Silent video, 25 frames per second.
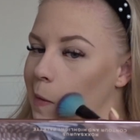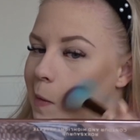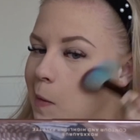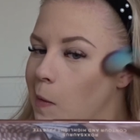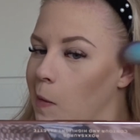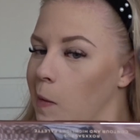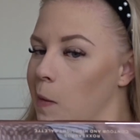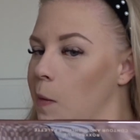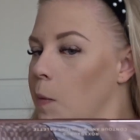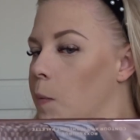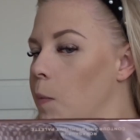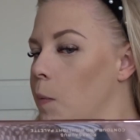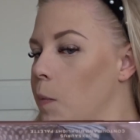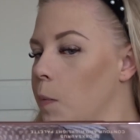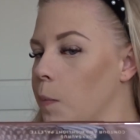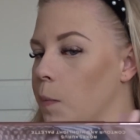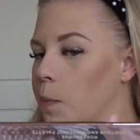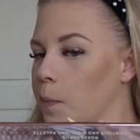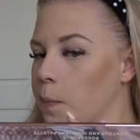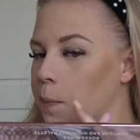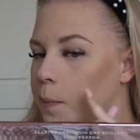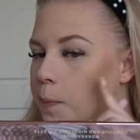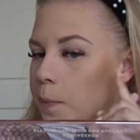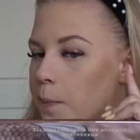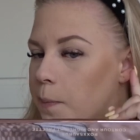
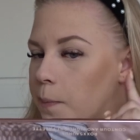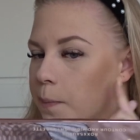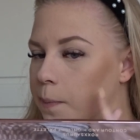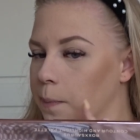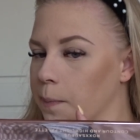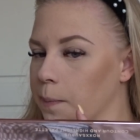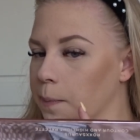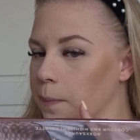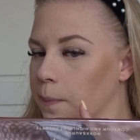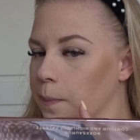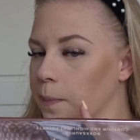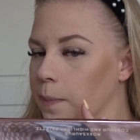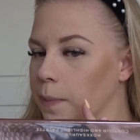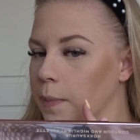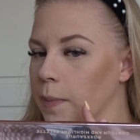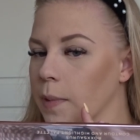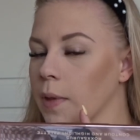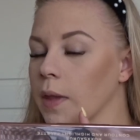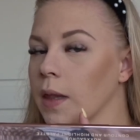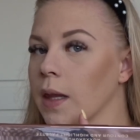[no speech]